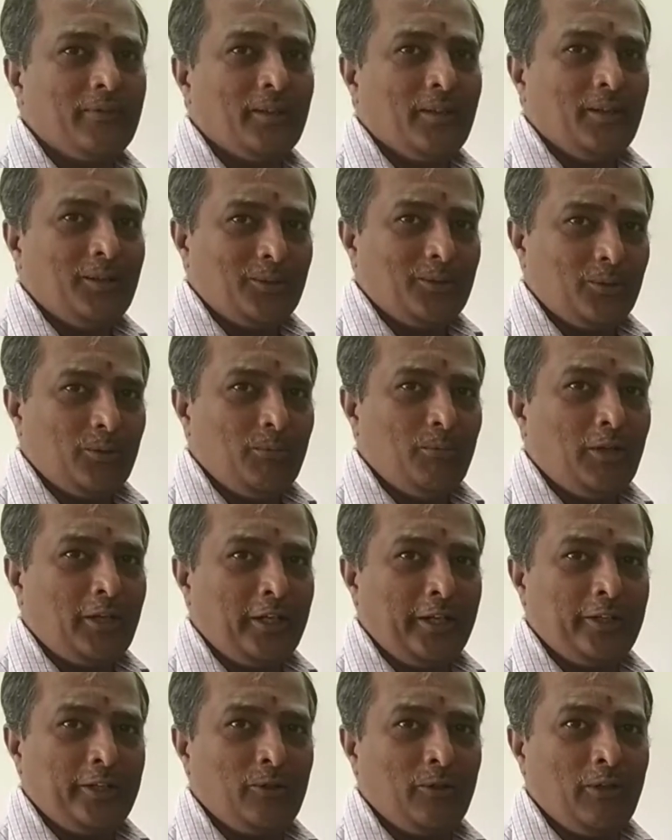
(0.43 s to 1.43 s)
Good morning
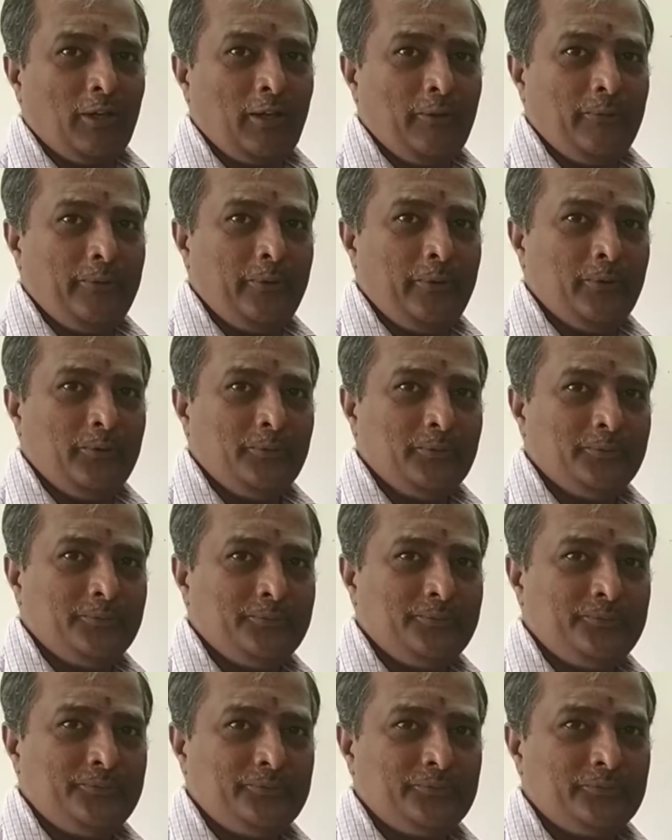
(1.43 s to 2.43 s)
to all of you.
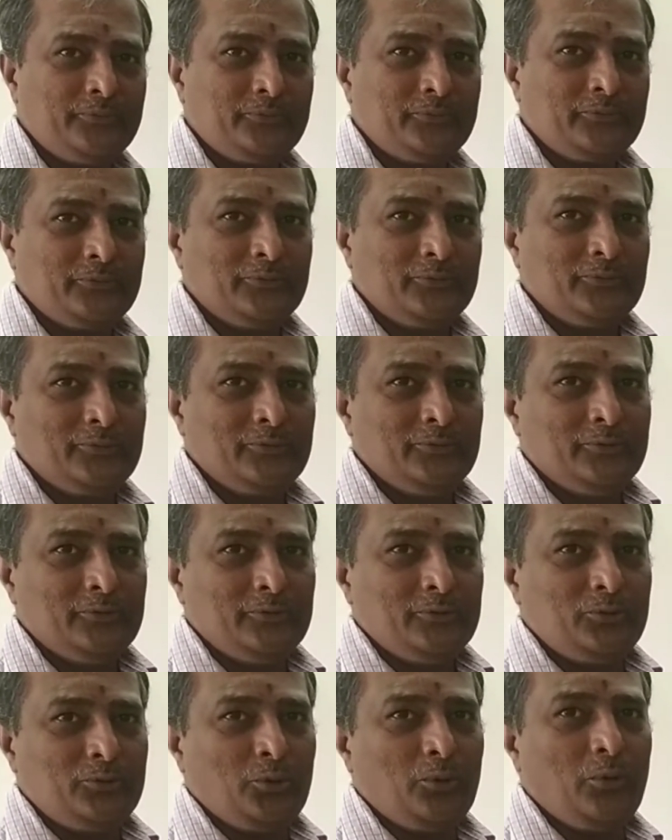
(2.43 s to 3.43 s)

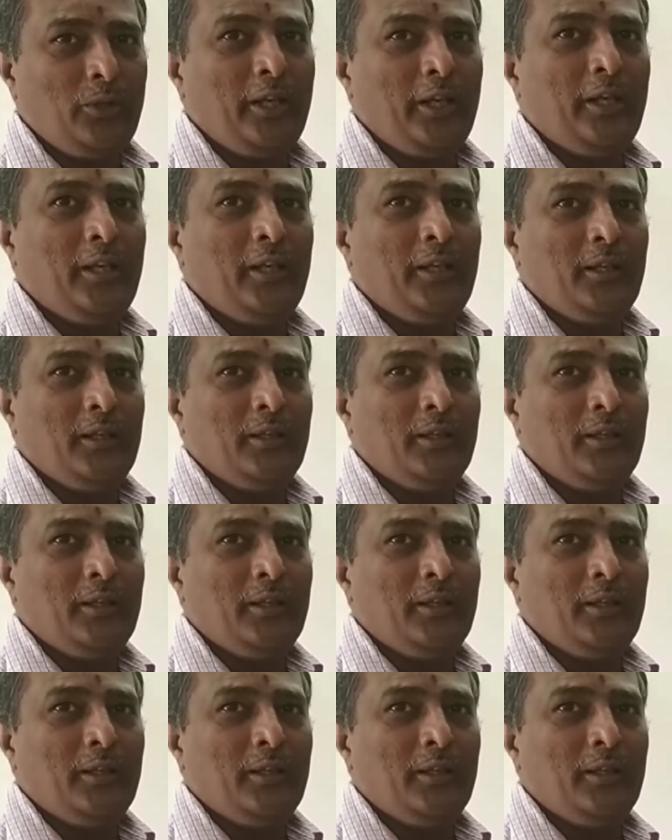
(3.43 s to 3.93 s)
Today,